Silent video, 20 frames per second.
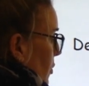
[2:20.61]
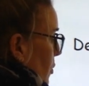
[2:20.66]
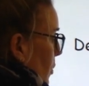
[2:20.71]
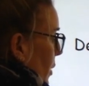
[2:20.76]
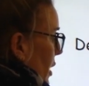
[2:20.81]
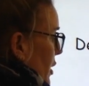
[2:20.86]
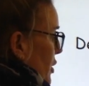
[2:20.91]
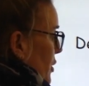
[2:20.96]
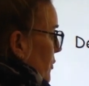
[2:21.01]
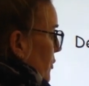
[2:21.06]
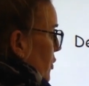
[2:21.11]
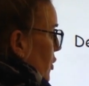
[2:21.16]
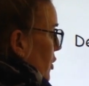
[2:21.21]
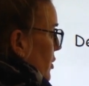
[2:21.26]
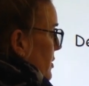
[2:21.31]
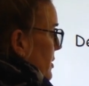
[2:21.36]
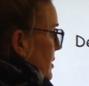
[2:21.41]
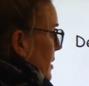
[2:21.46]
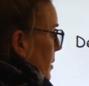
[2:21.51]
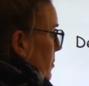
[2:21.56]
where you've
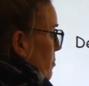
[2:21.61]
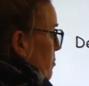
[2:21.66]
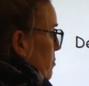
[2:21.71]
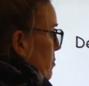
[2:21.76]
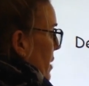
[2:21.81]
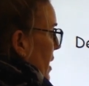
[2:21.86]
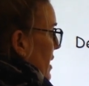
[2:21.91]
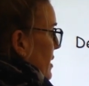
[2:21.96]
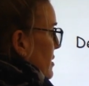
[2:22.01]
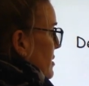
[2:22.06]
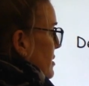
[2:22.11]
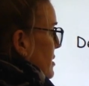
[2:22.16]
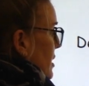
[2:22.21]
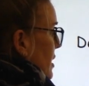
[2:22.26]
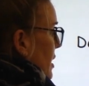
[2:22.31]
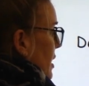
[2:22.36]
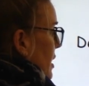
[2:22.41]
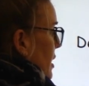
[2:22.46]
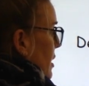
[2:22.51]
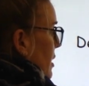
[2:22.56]
got some
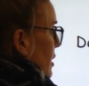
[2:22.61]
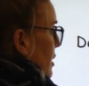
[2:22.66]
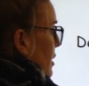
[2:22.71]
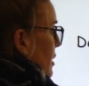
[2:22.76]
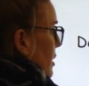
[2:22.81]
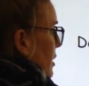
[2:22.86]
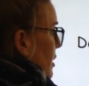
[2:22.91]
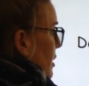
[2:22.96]
bendy,